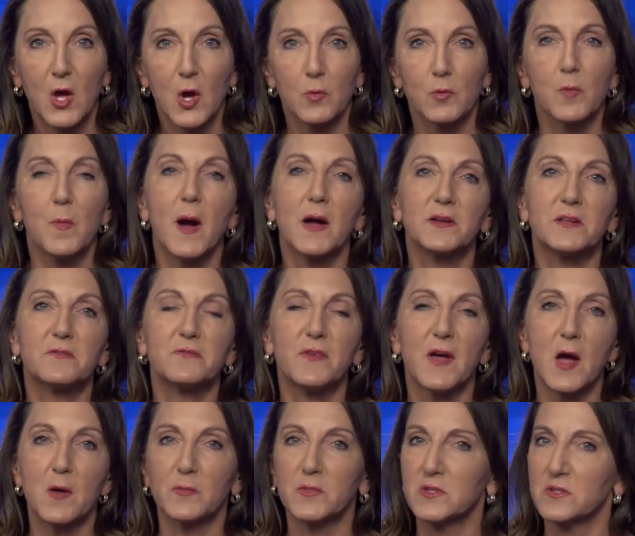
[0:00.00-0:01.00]
reminding
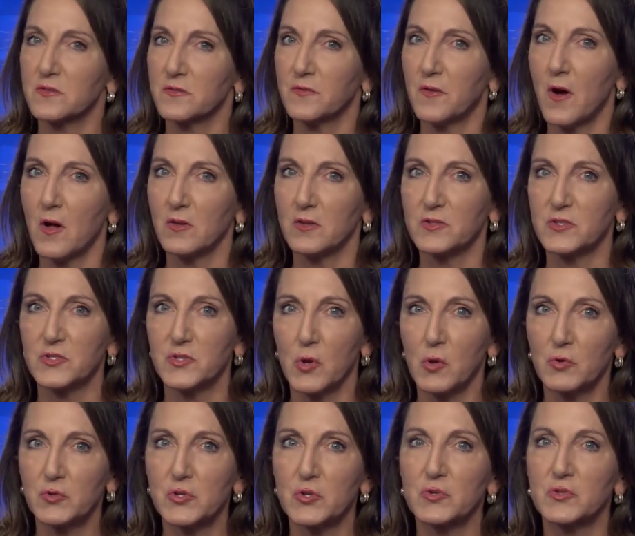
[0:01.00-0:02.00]
families of fallen
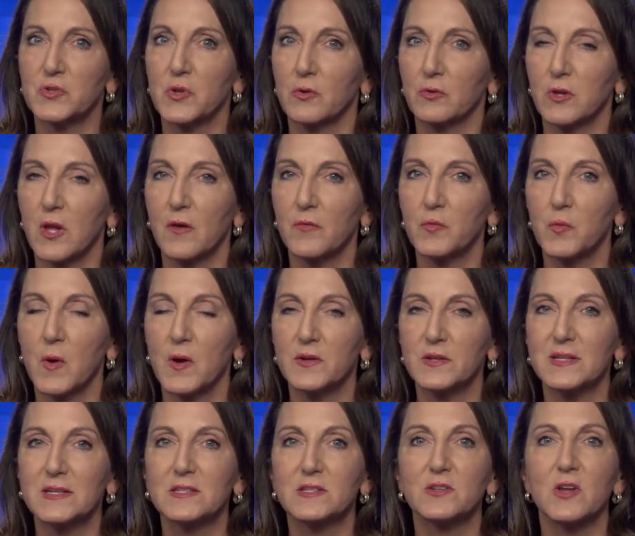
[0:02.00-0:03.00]
soldiers their loved one
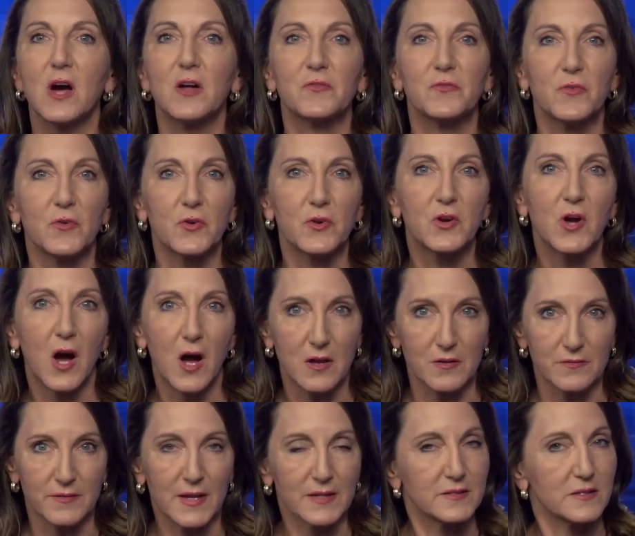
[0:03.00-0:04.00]
is not
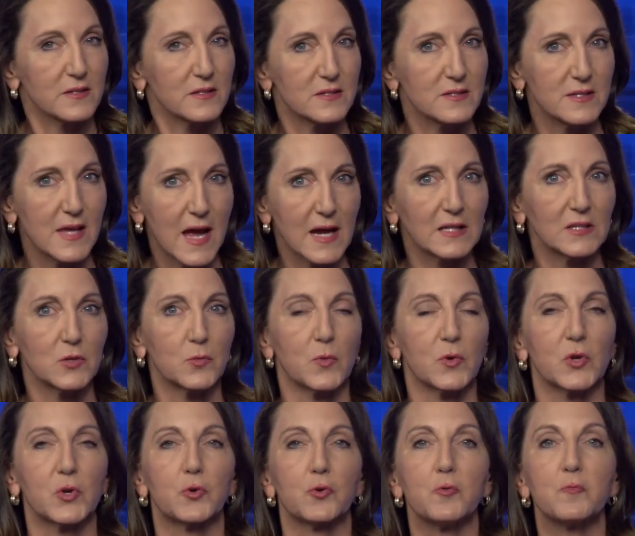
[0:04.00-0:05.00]
forgotten. That's exactly what
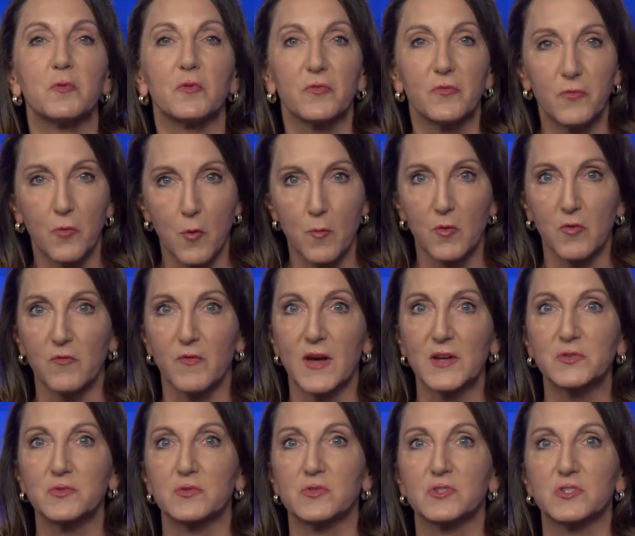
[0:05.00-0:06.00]
a group of former
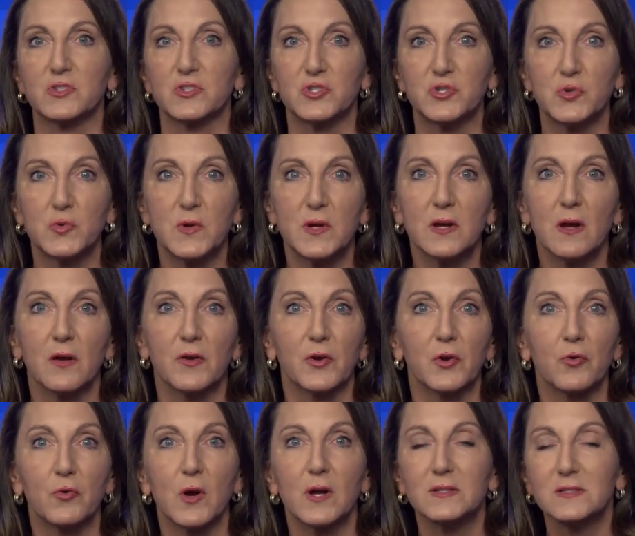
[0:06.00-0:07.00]
veterans is doing on a
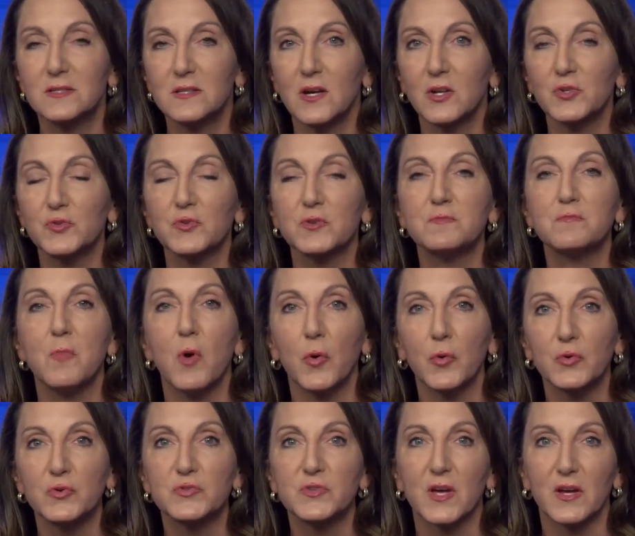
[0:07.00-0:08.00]
cross country
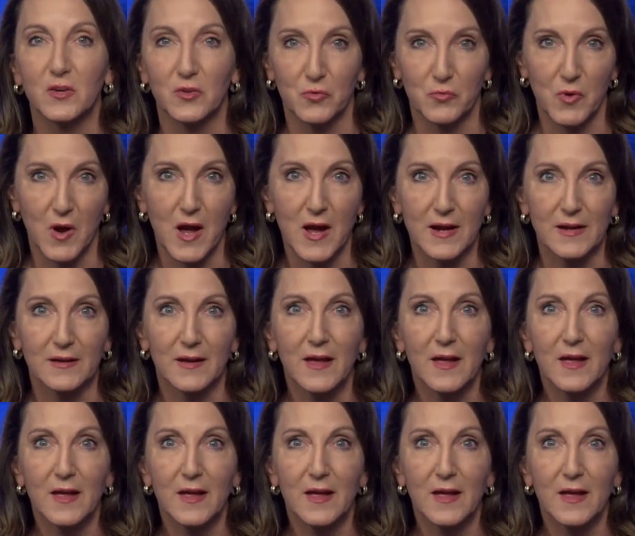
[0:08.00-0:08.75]
motorcycle ride.